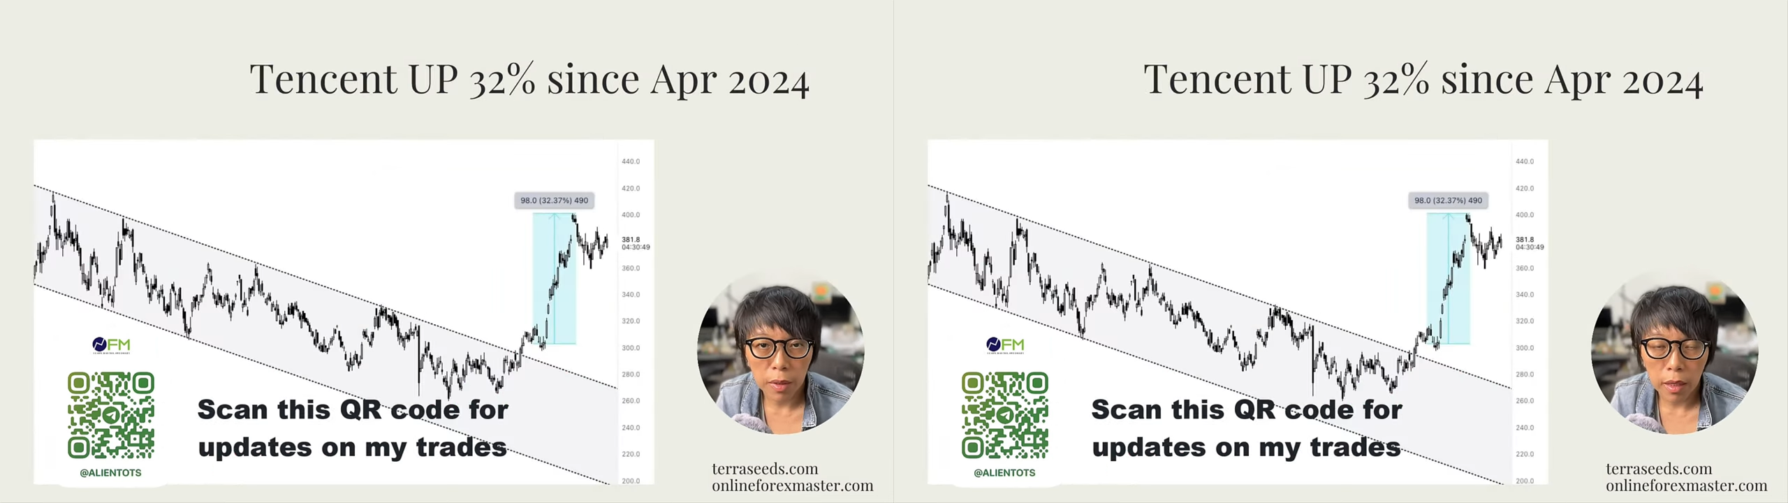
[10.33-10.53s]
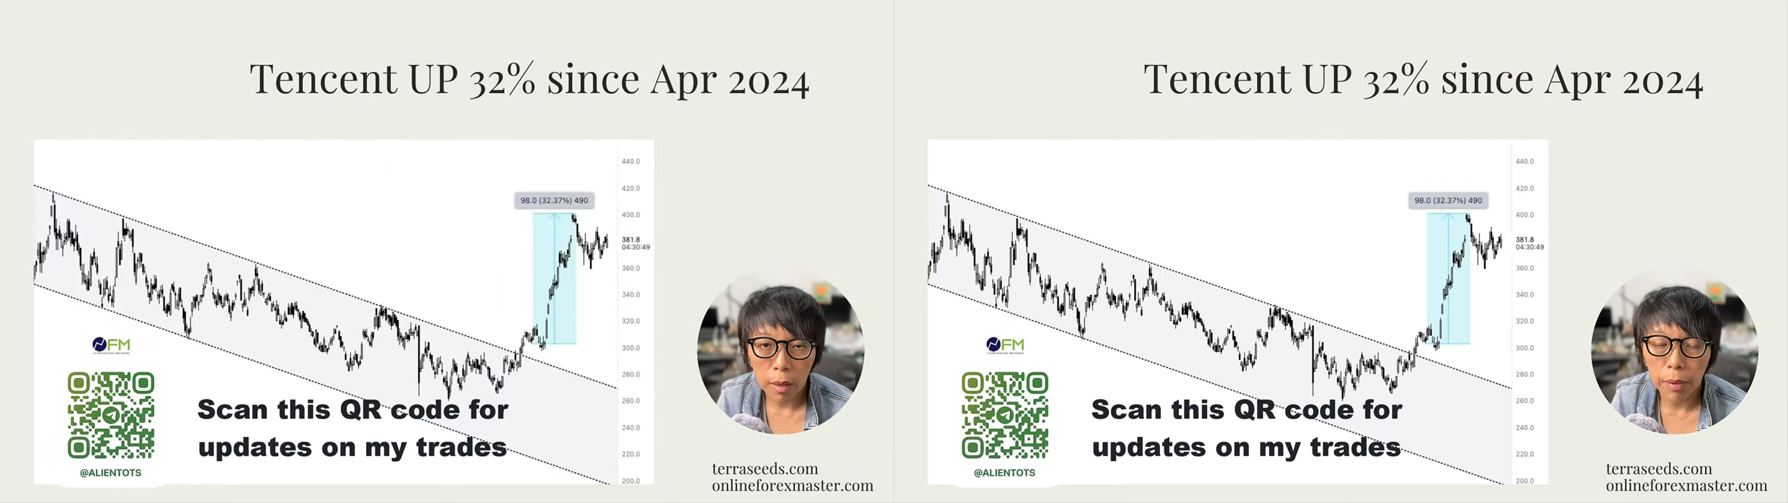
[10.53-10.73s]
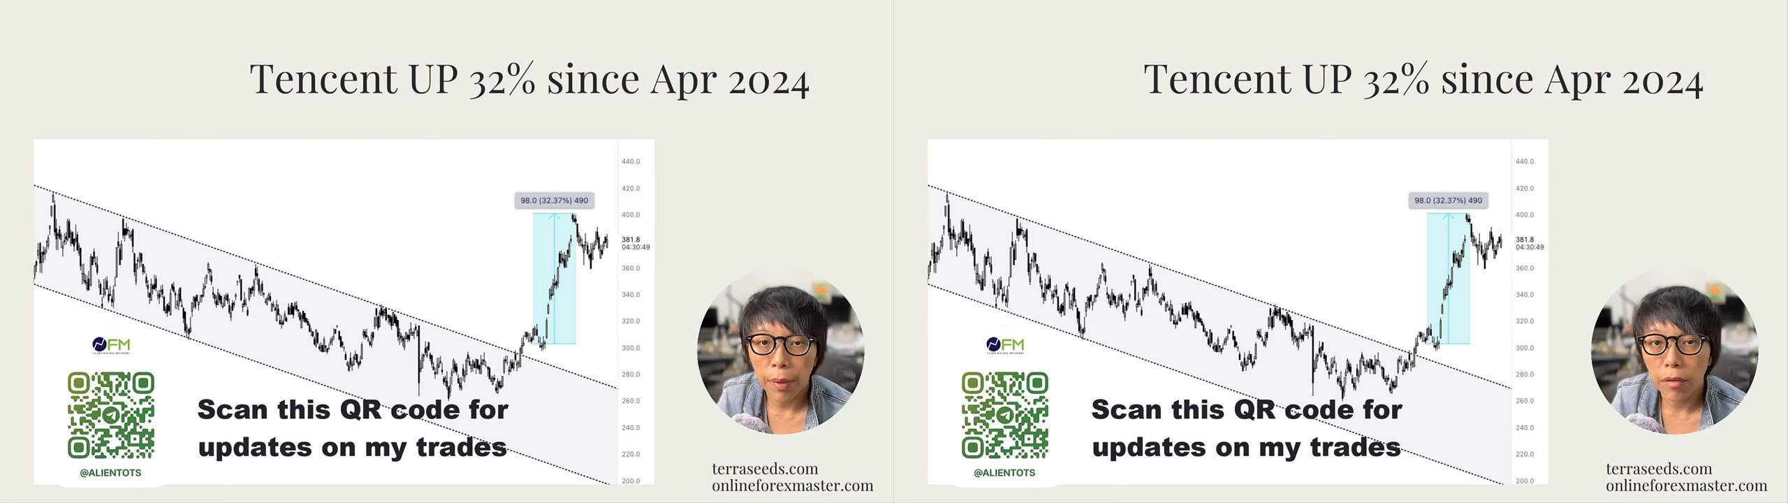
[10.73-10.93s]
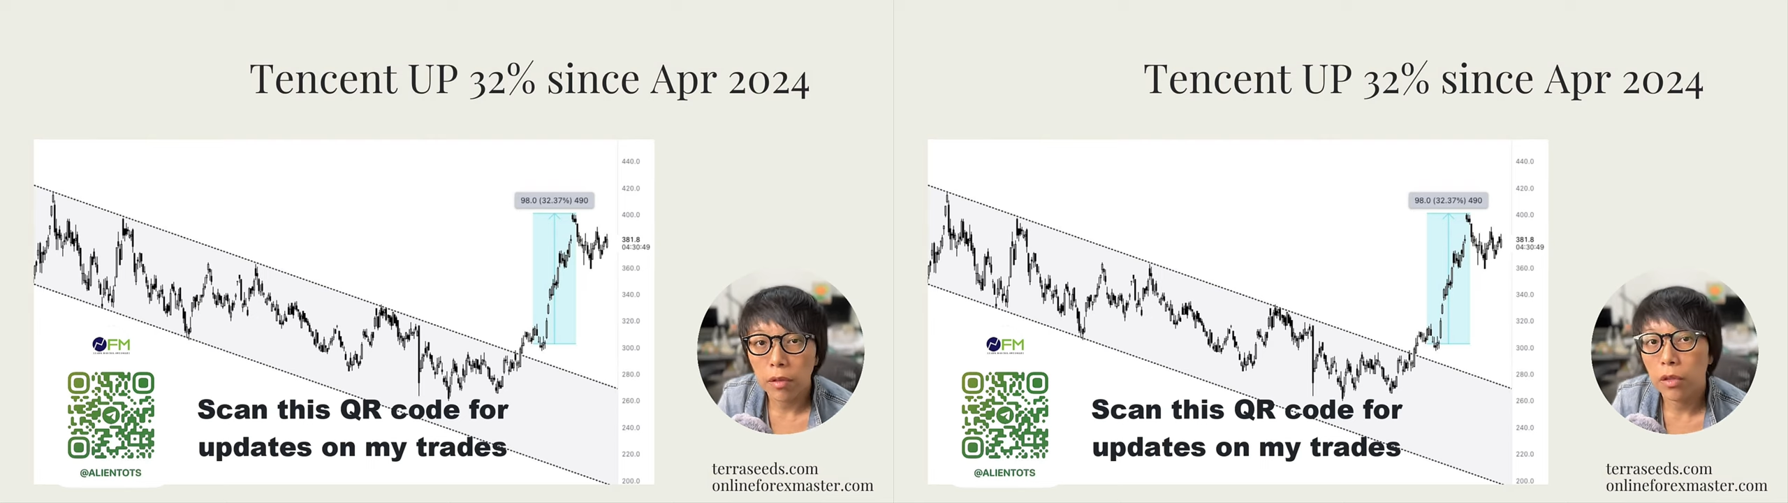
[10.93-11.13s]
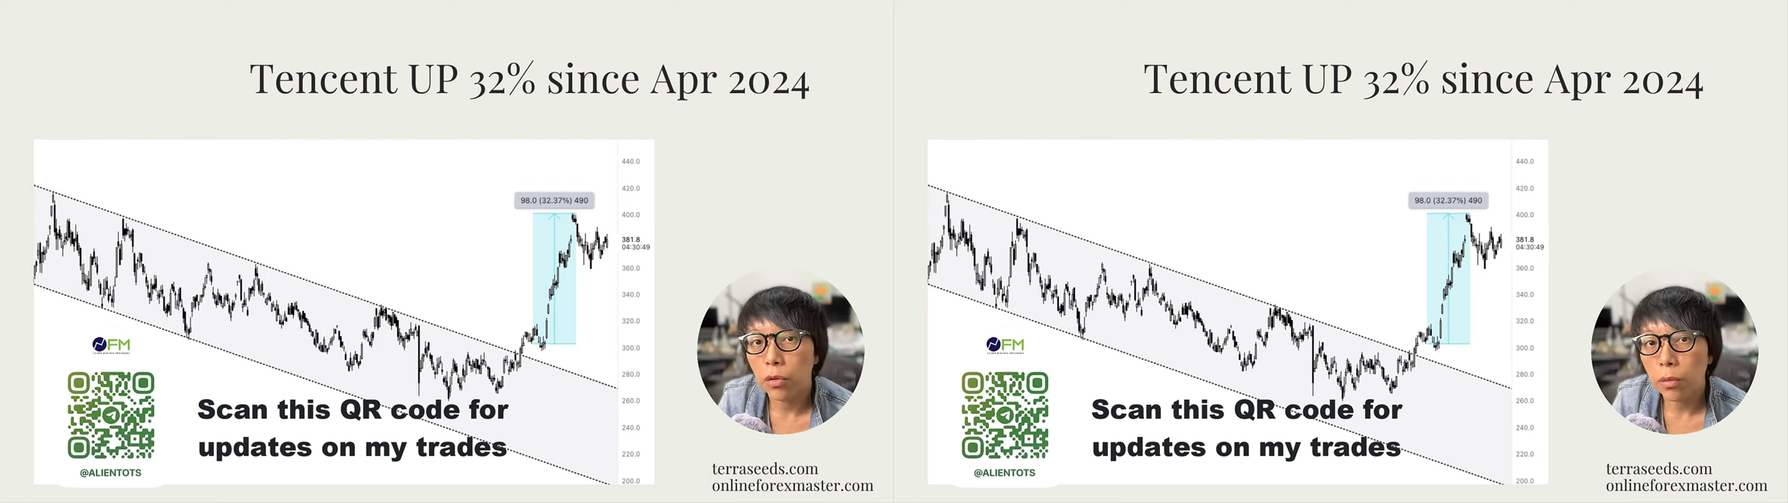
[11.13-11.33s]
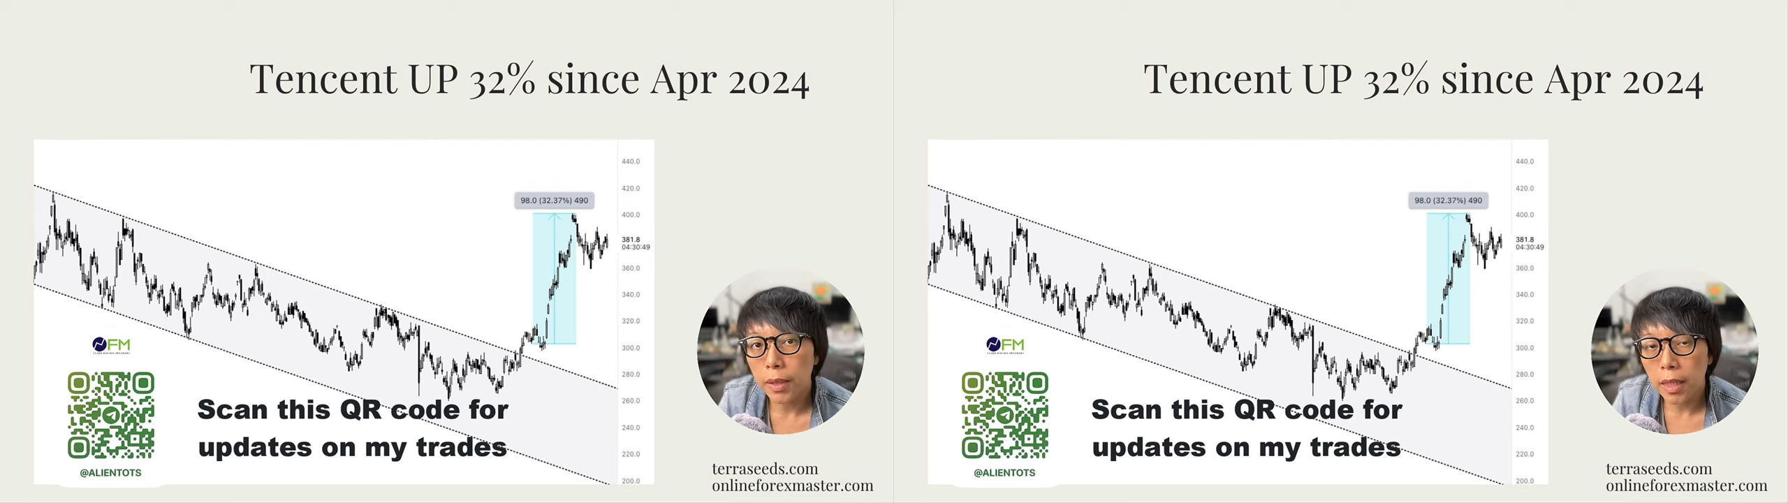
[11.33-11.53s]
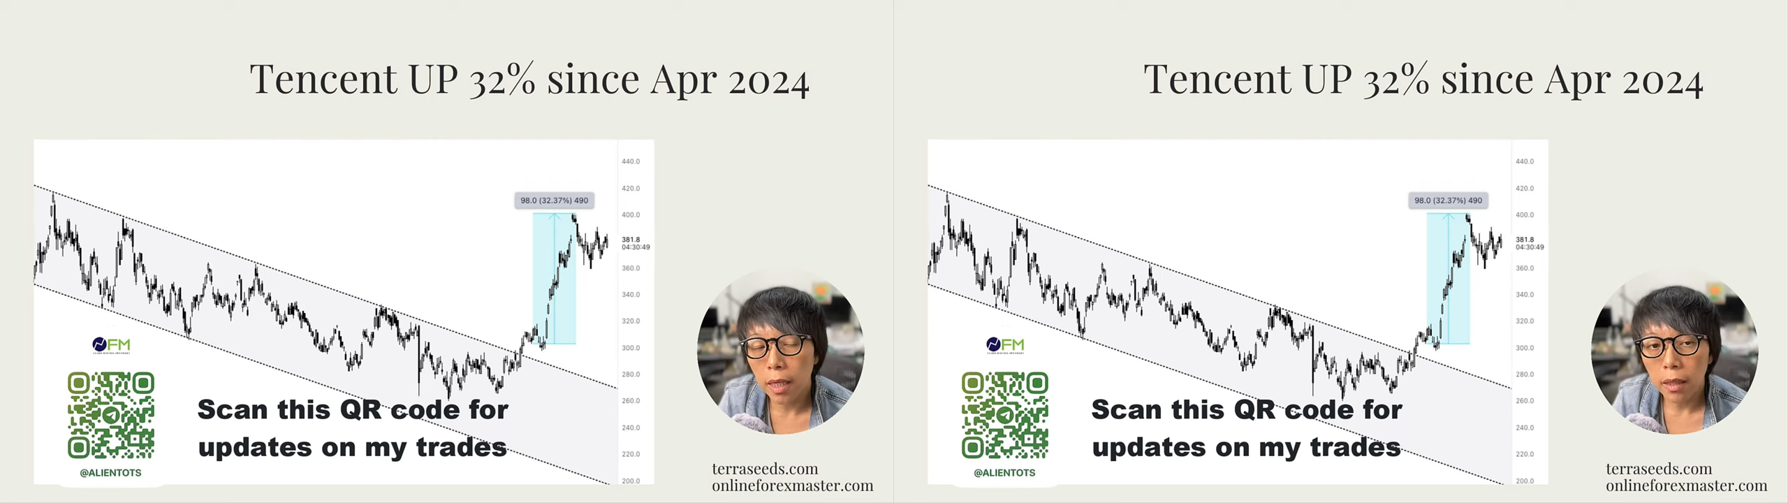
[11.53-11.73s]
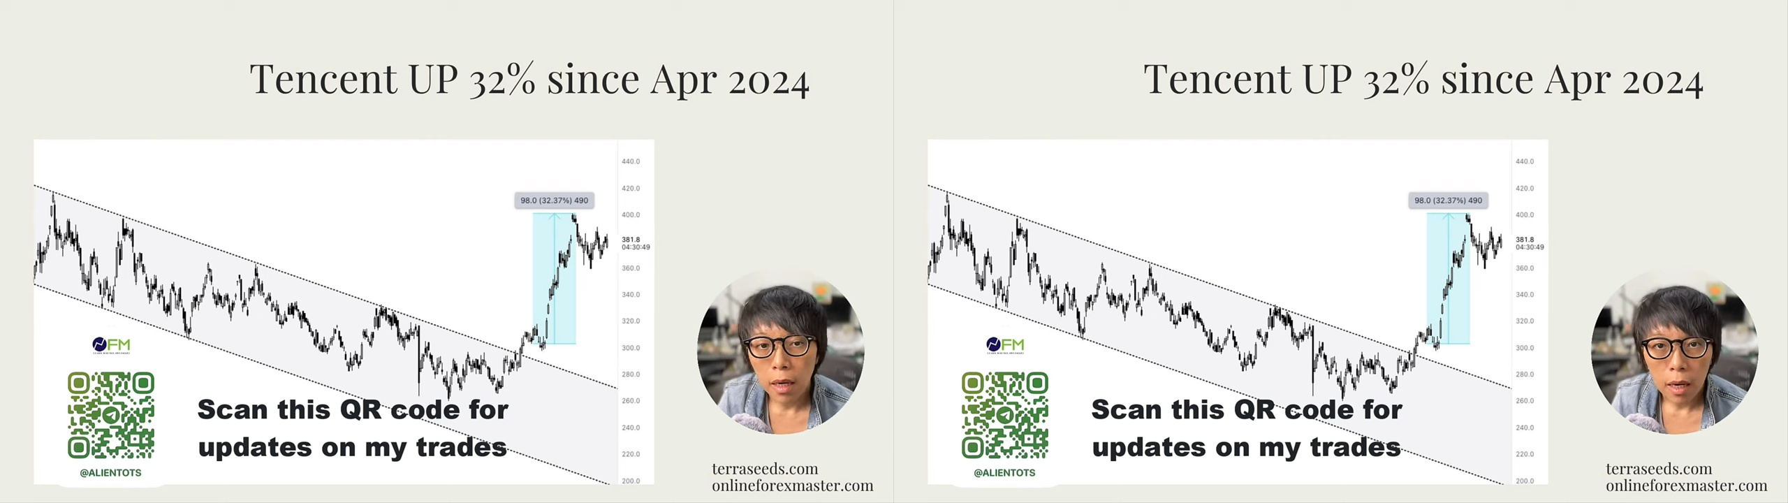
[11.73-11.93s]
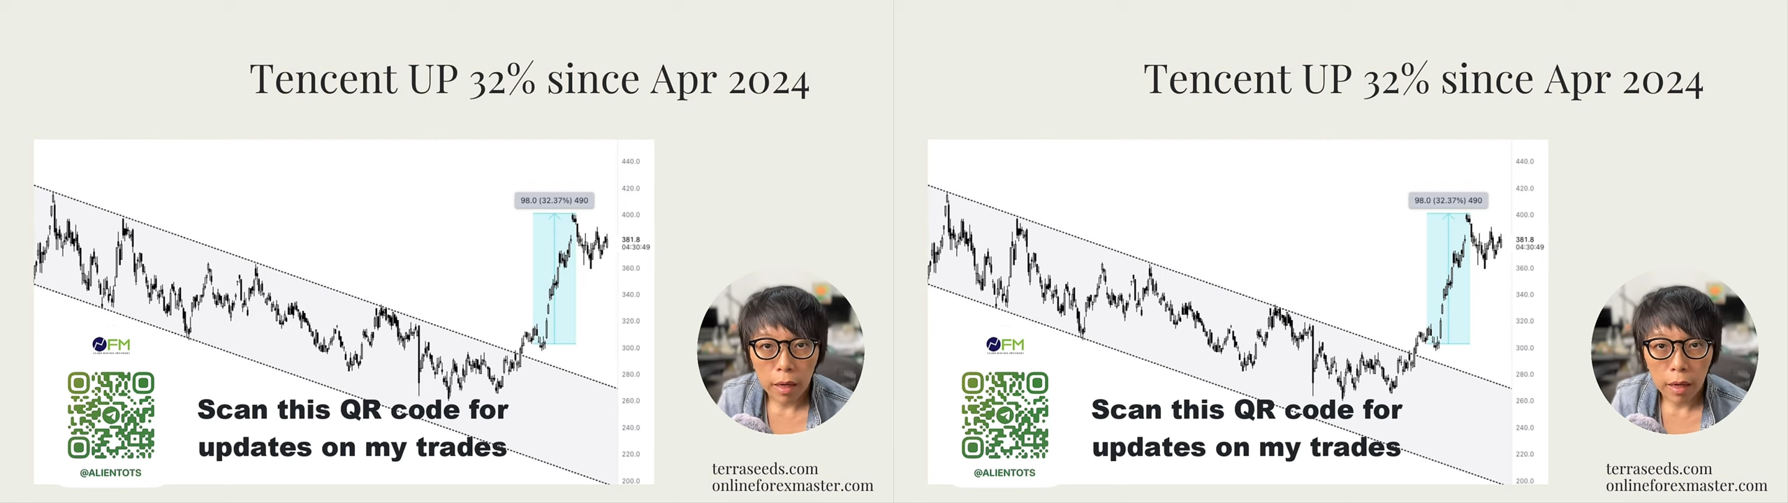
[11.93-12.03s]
been up about thirty-two percent.